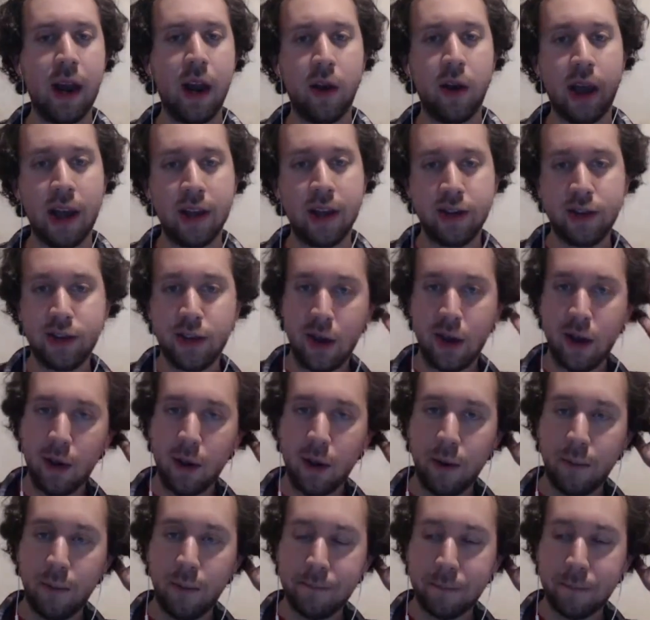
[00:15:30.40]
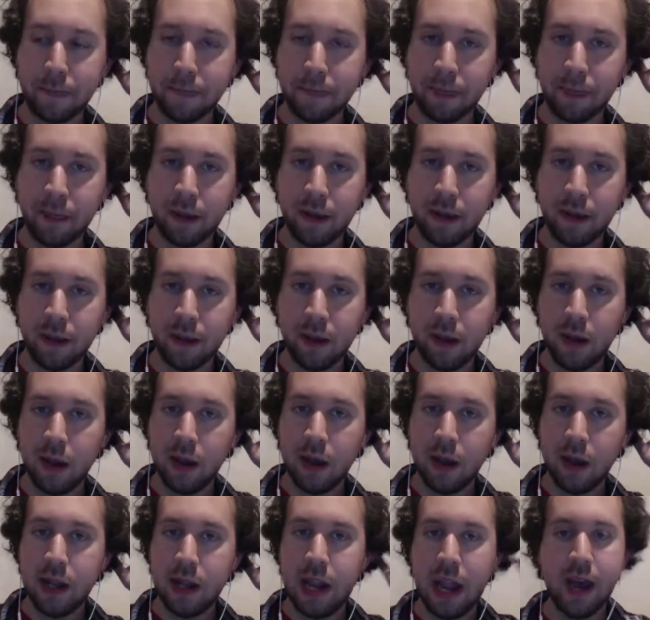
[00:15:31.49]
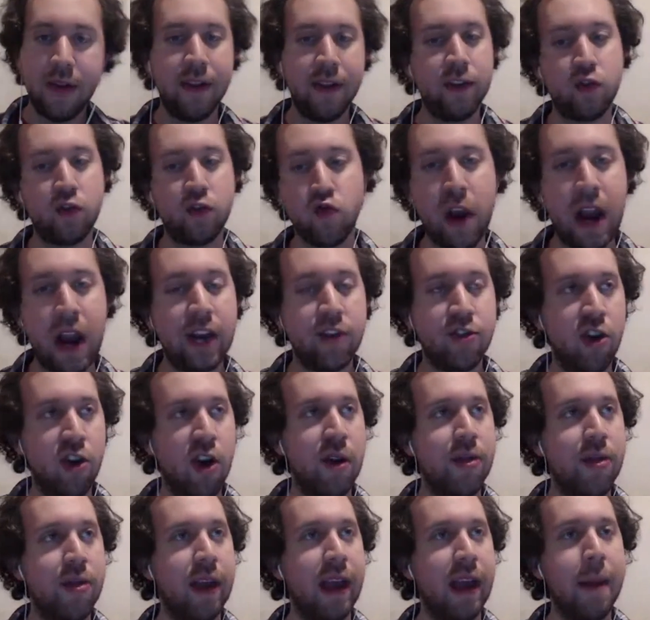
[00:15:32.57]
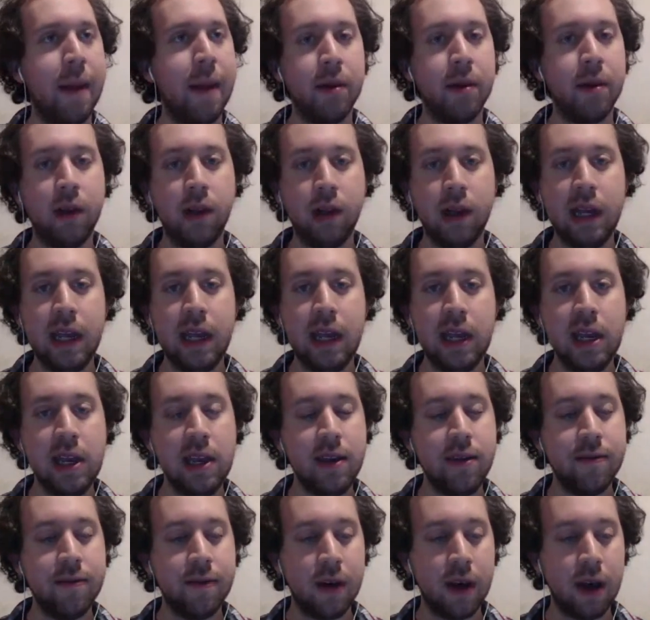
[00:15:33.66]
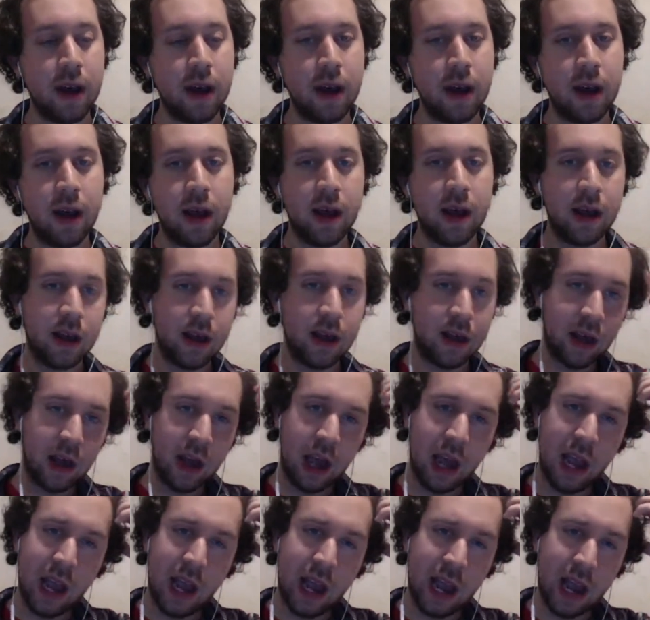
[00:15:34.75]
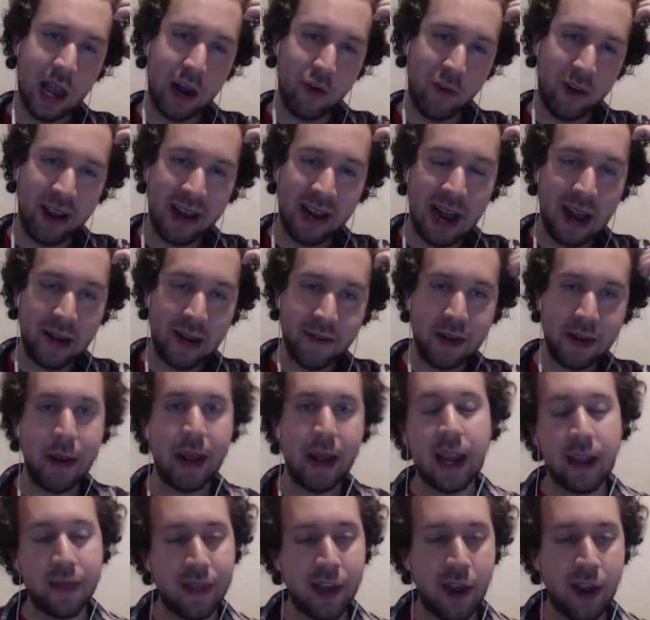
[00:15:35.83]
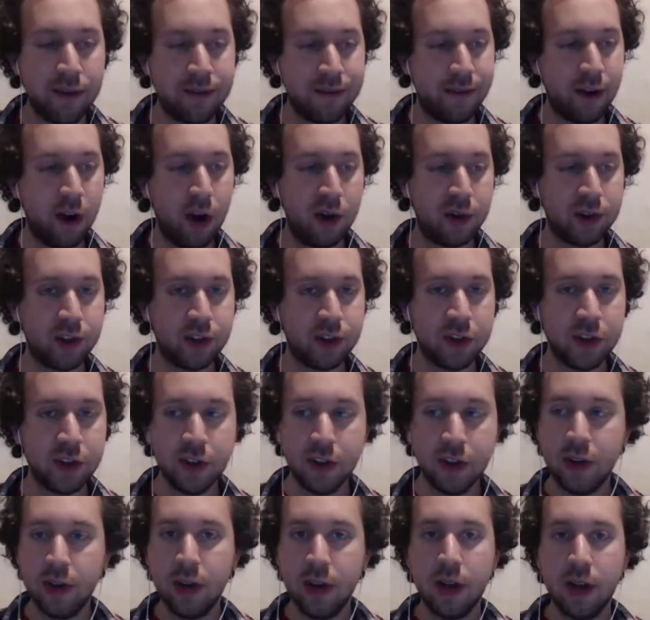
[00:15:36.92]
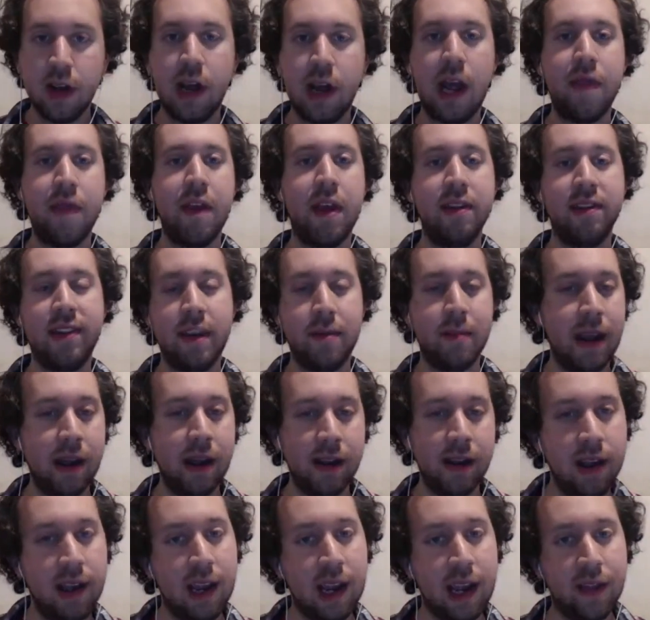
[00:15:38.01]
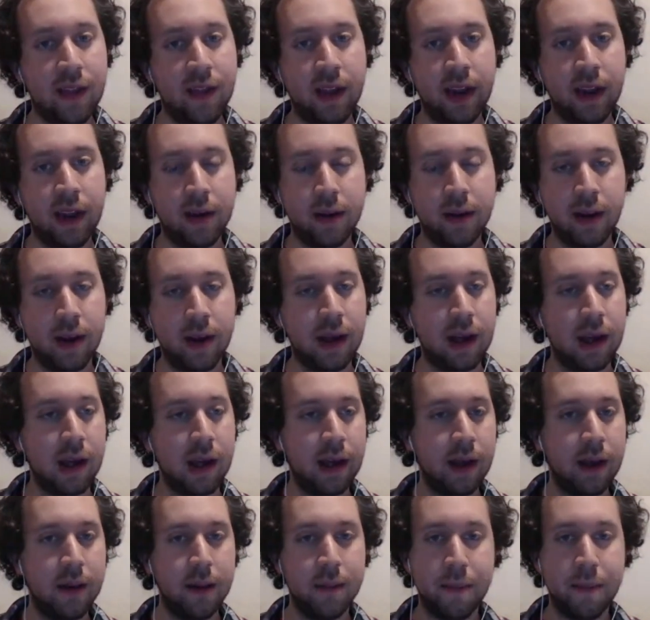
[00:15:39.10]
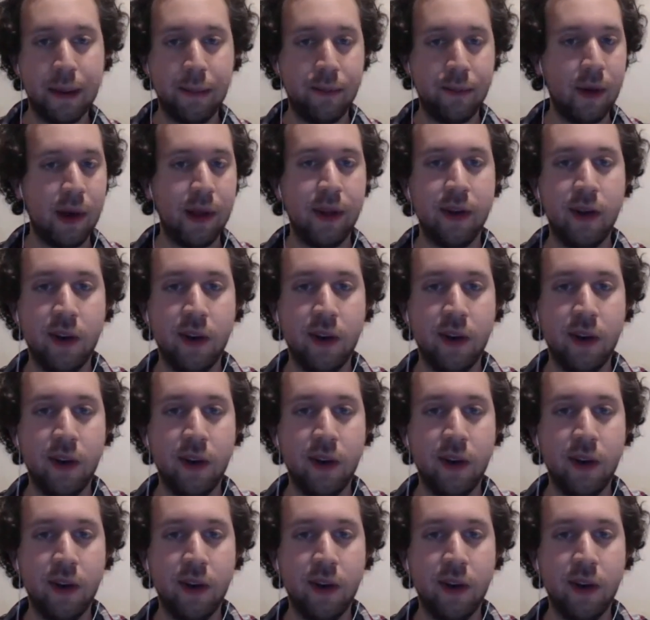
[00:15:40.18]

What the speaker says: Okay, so yeah, this rage art thing. I believe Henry and Evan make it there first, and then Team Indy, and then Big Brother.